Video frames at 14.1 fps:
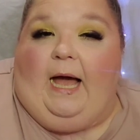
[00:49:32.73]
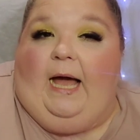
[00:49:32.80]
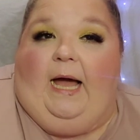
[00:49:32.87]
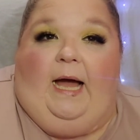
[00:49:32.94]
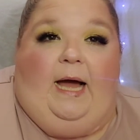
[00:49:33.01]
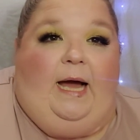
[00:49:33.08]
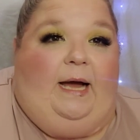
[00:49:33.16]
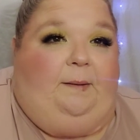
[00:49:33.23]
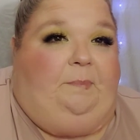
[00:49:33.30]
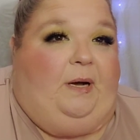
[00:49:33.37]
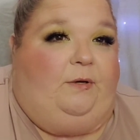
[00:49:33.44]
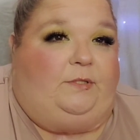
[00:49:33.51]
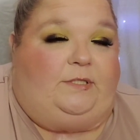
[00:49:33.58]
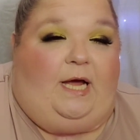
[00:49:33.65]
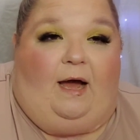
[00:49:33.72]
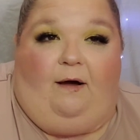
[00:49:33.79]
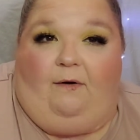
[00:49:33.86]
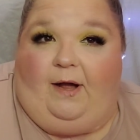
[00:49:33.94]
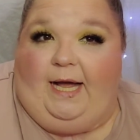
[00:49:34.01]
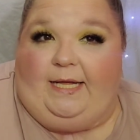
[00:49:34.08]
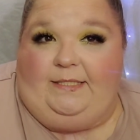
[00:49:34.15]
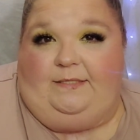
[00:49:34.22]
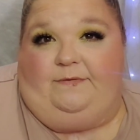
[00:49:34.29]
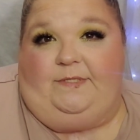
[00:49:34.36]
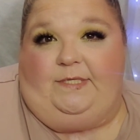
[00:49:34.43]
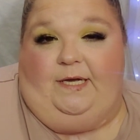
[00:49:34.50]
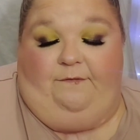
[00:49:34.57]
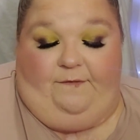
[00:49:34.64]
I post all kinds of
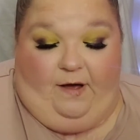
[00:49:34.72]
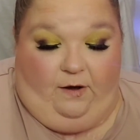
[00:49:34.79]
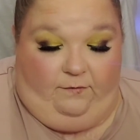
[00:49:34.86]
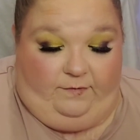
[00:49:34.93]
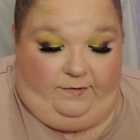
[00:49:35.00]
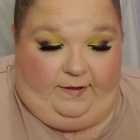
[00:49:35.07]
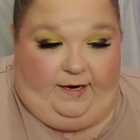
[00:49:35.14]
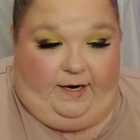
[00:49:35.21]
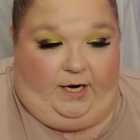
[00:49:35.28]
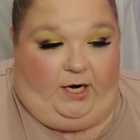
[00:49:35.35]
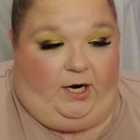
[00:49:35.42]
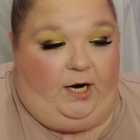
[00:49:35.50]
stuff over there.